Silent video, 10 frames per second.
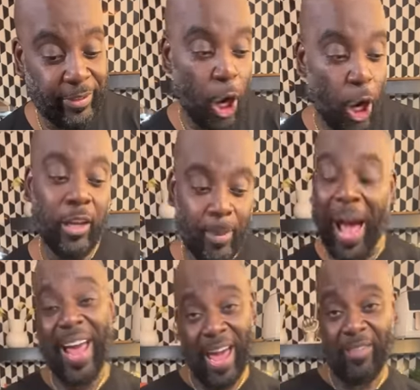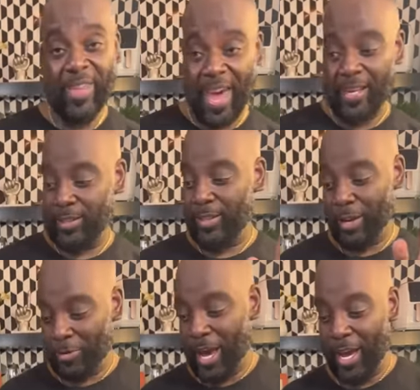garlic. I have that.
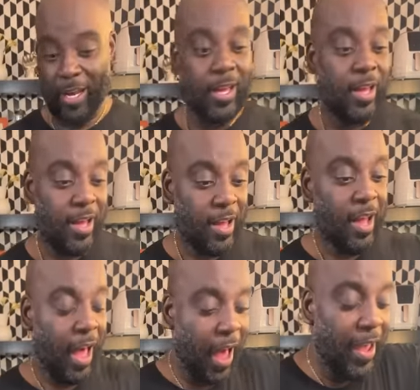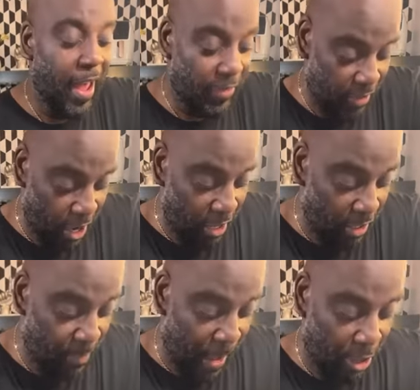Okay. I have garlic
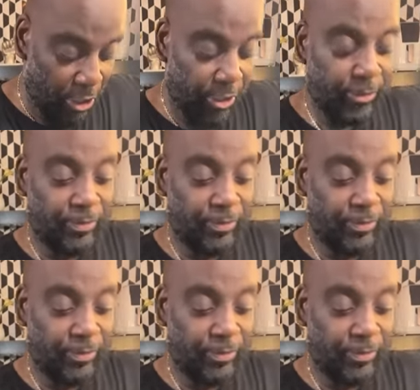powder.